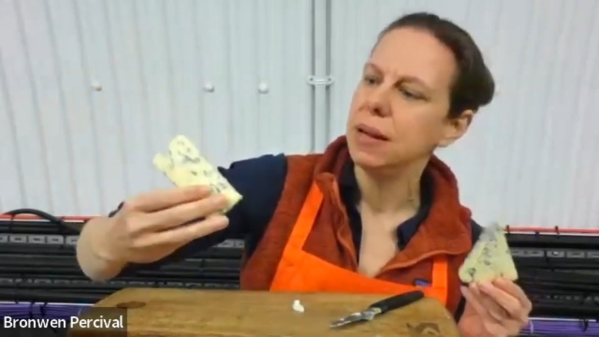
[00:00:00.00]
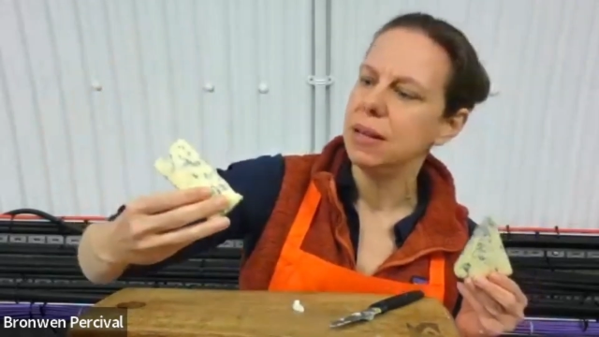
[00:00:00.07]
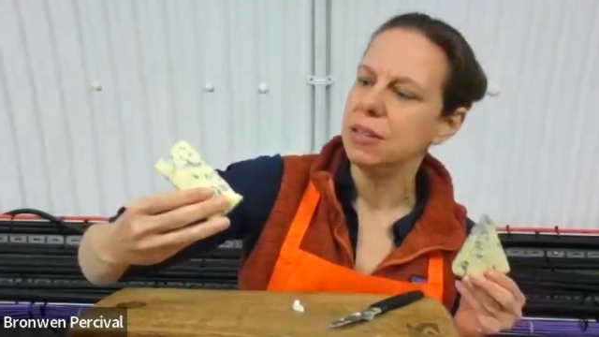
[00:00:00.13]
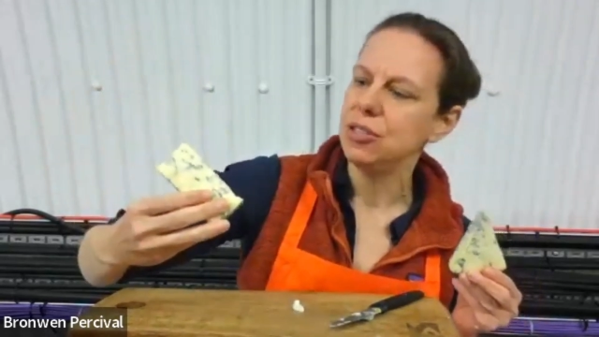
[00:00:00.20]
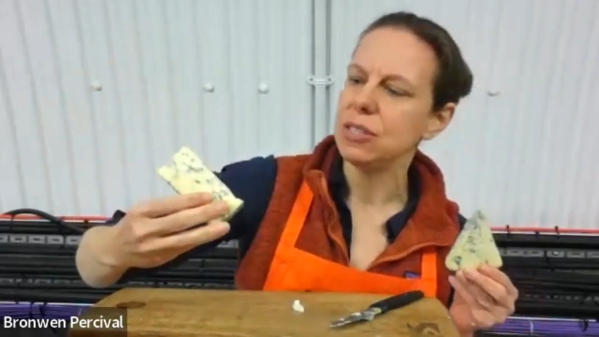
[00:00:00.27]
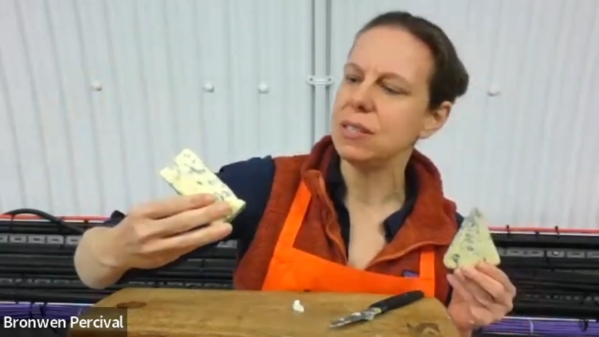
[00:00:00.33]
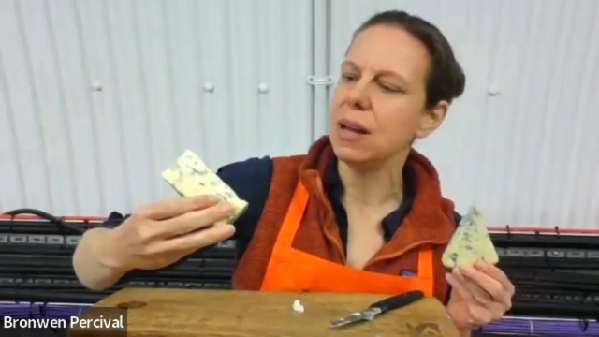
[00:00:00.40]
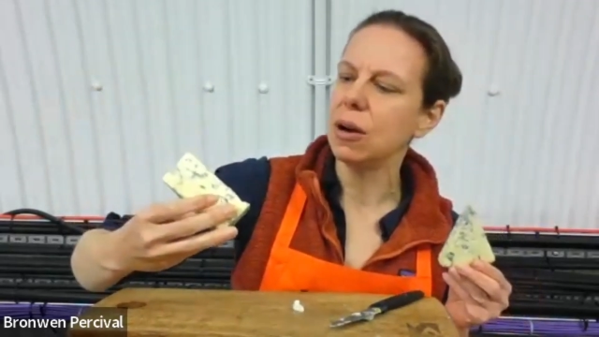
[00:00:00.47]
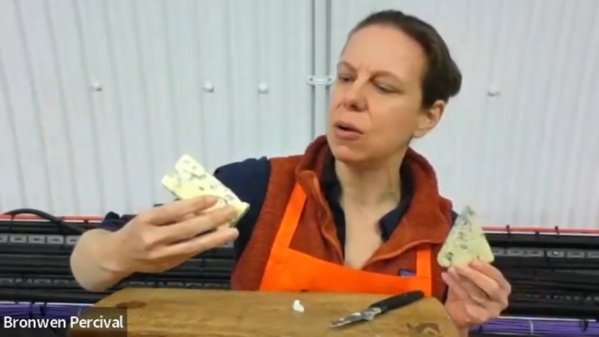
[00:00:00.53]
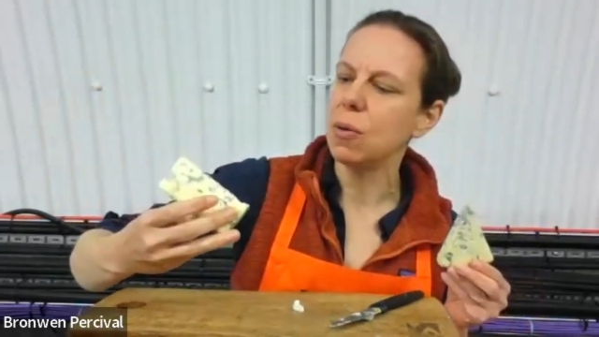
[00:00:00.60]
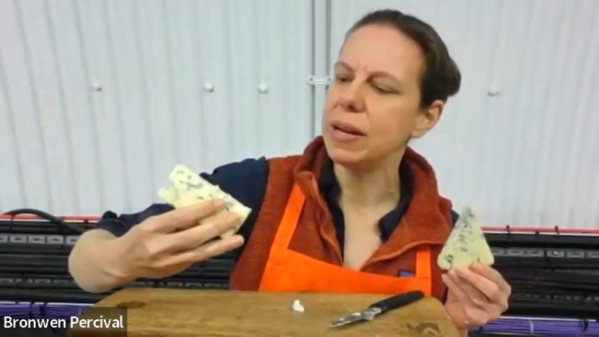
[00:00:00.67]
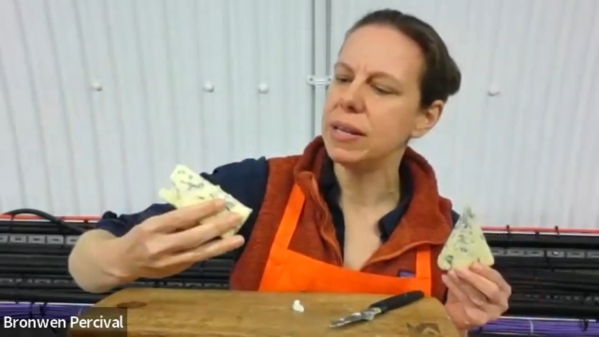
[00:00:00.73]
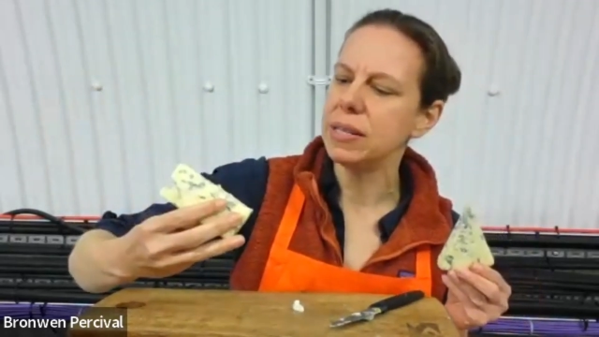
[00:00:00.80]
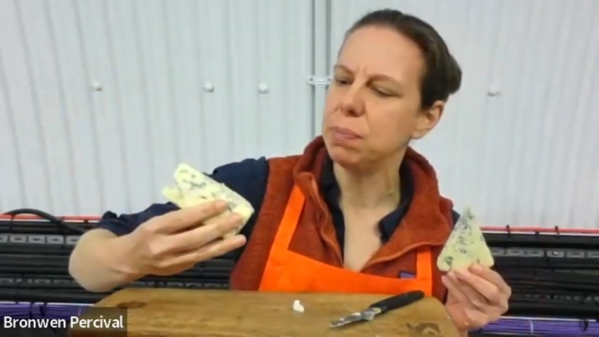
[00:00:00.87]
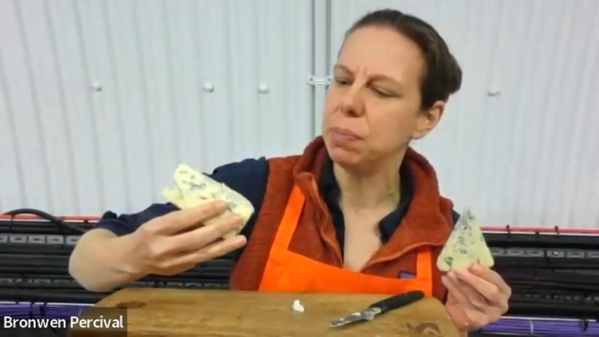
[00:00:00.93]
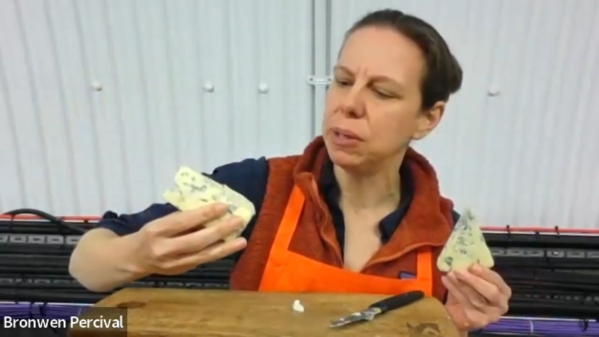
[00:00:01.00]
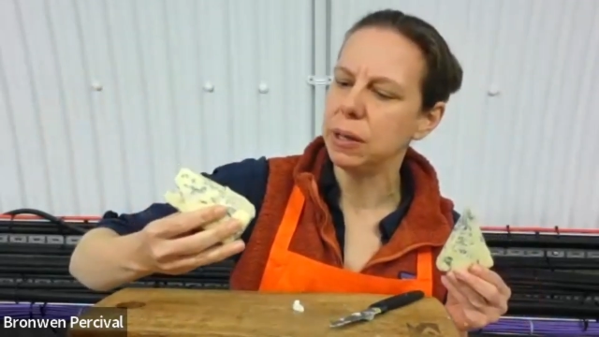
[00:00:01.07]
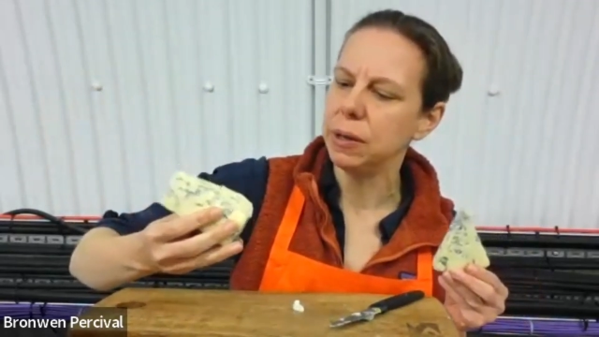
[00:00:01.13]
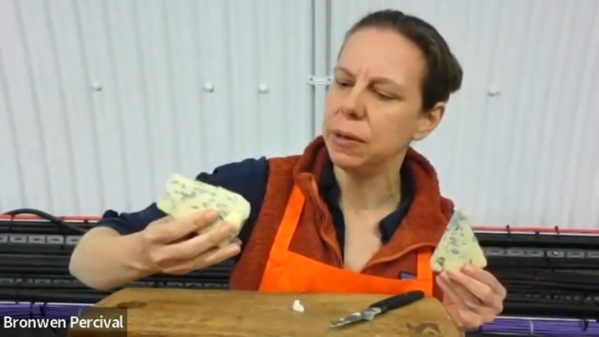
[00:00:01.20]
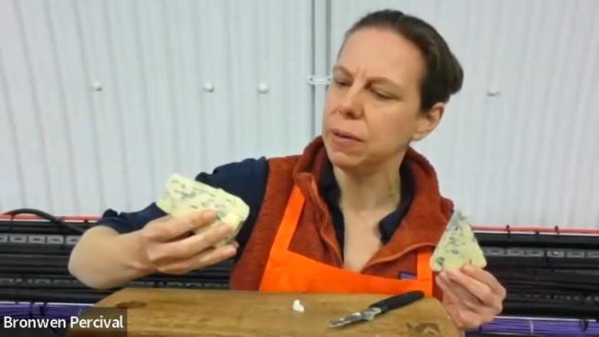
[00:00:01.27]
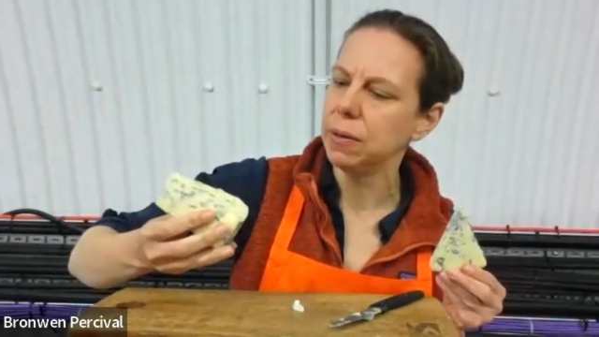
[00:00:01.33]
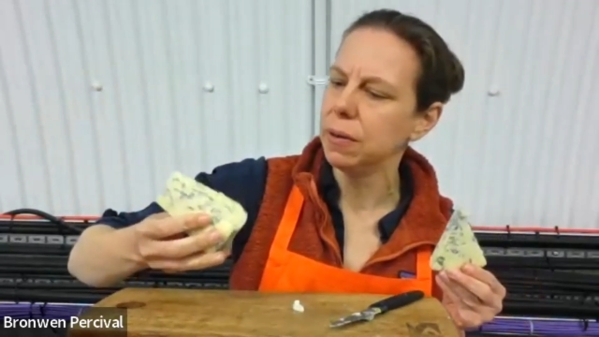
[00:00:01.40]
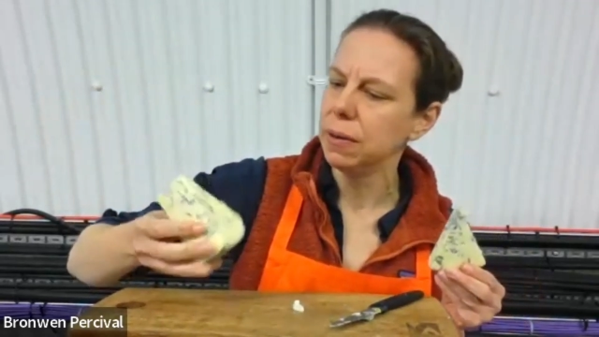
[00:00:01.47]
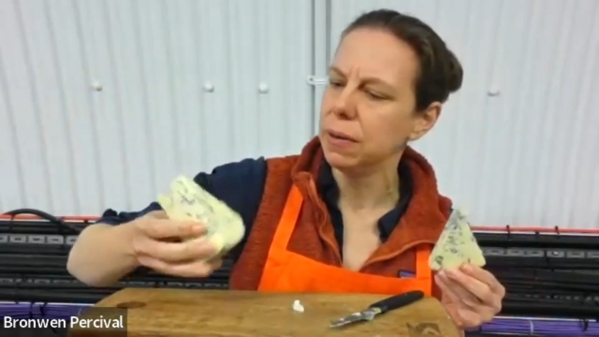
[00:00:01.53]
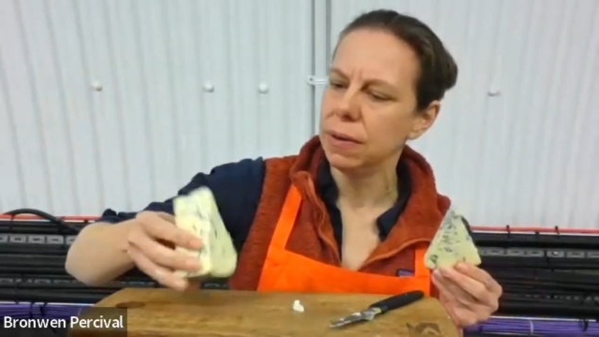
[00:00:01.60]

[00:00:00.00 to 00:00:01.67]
It's just not quite as blue.